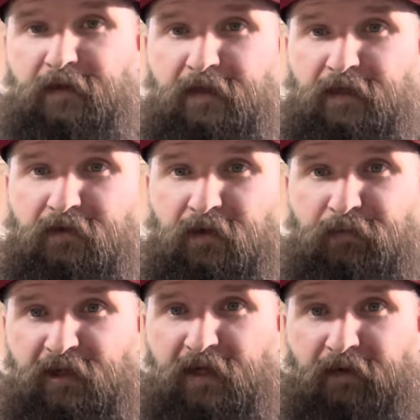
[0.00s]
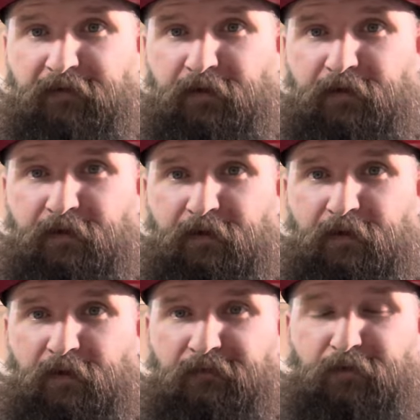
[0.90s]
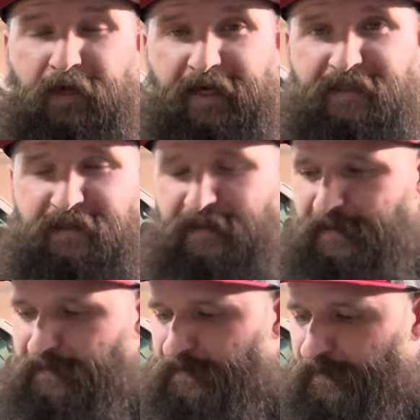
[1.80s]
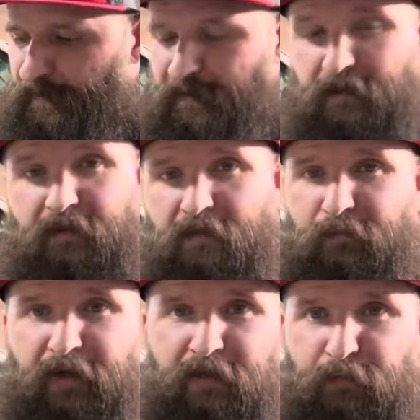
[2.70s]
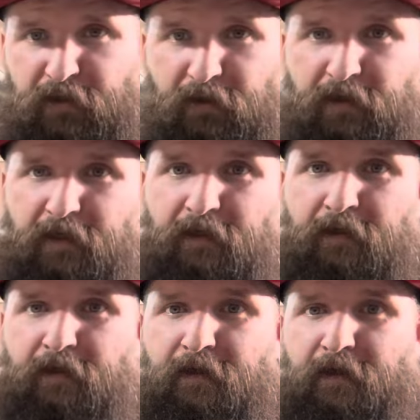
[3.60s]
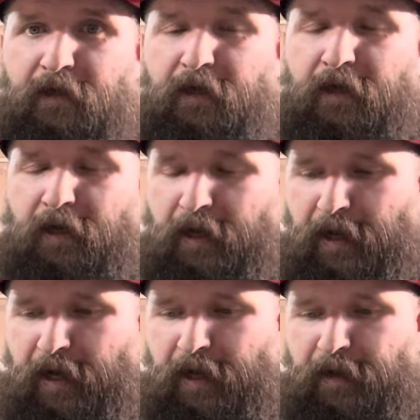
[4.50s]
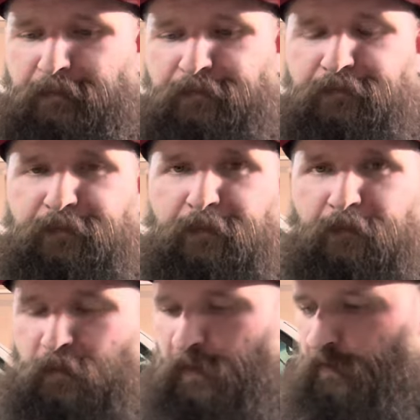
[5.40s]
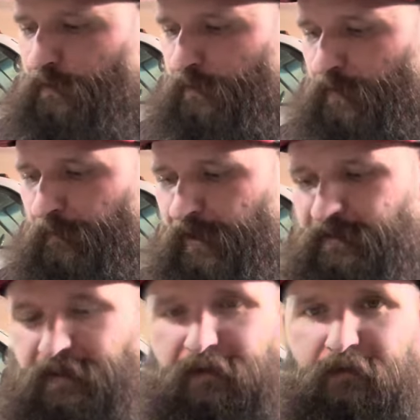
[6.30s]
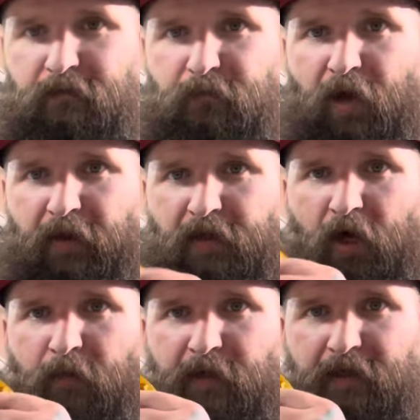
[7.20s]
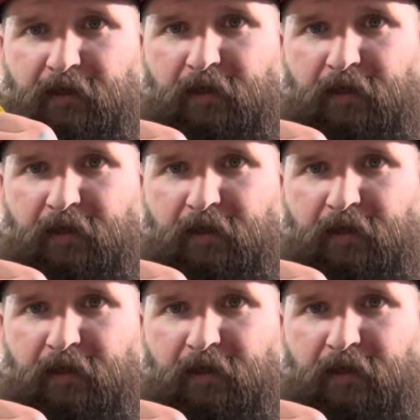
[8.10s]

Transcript: the derby cover for NiceCNC, the dependability, about the polycarbonate